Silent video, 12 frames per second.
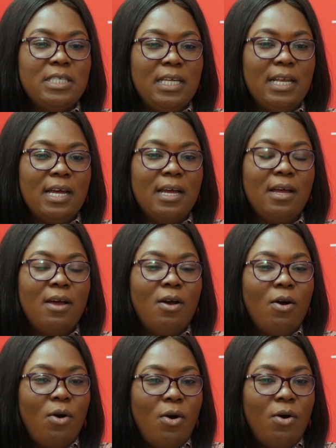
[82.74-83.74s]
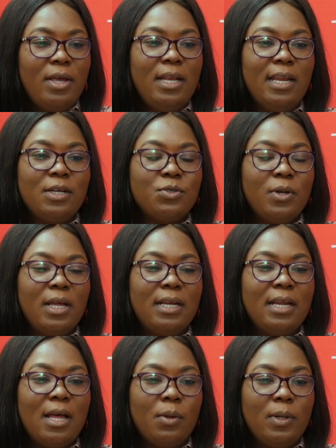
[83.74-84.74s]
dealer or
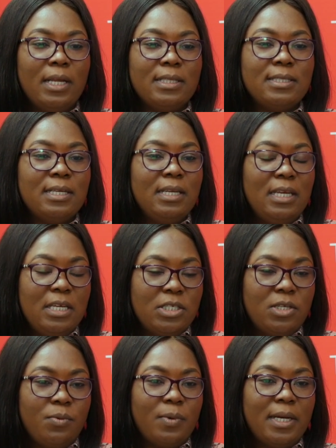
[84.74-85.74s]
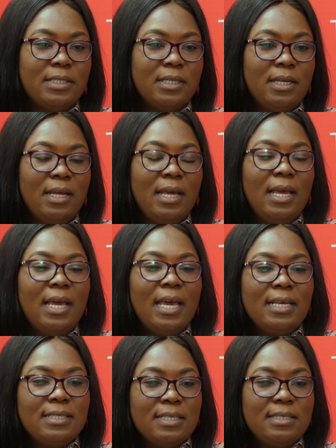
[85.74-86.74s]
Electroland outlet nationwide.
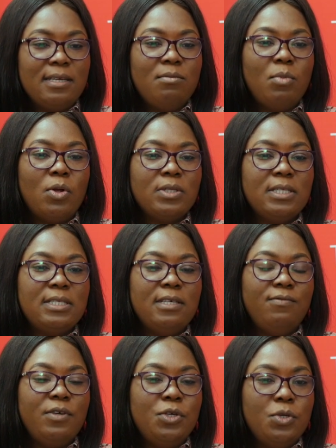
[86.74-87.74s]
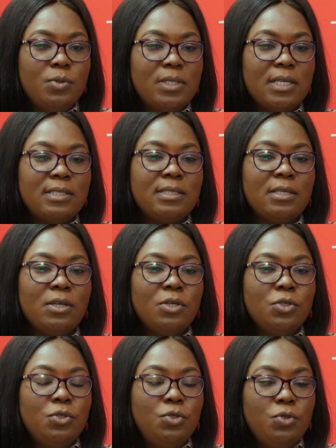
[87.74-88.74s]
Existing multi-TV users
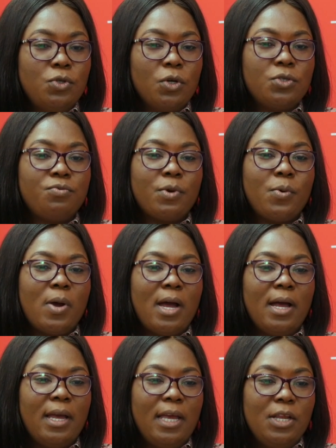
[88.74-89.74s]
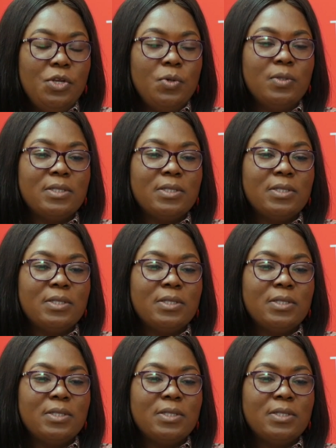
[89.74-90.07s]
do not require a new